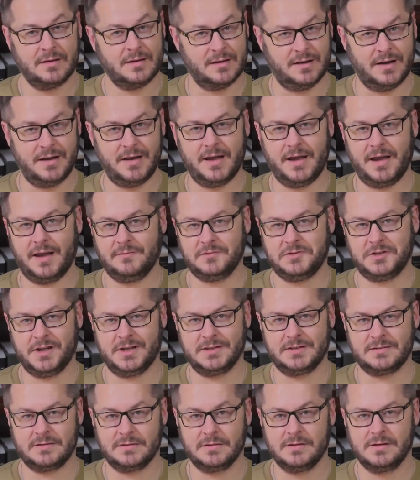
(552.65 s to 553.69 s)
can I have
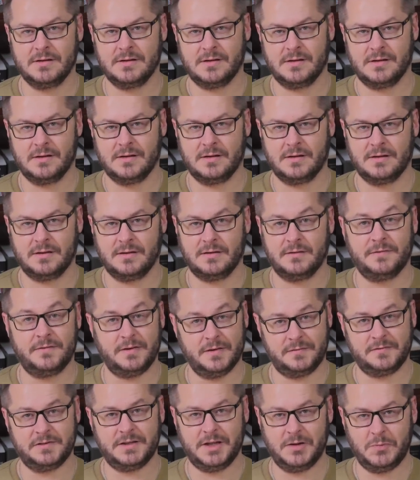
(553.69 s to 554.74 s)
just
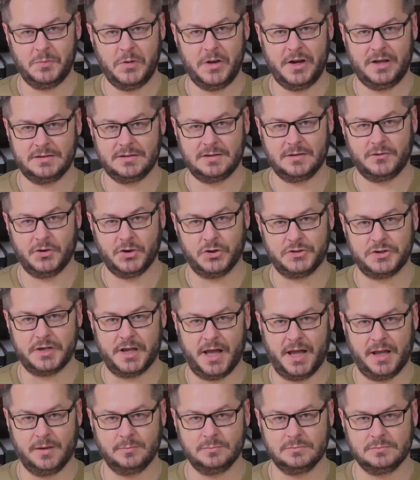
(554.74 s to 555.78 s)
15 minutes of your
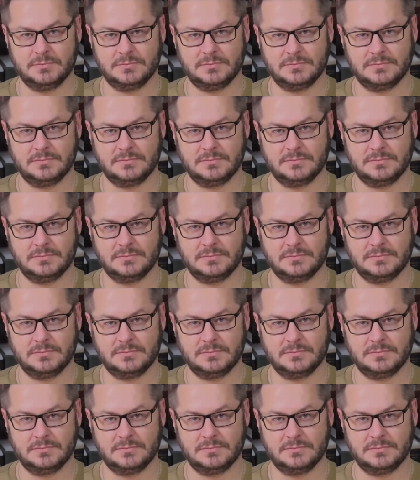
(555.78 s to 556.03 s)
time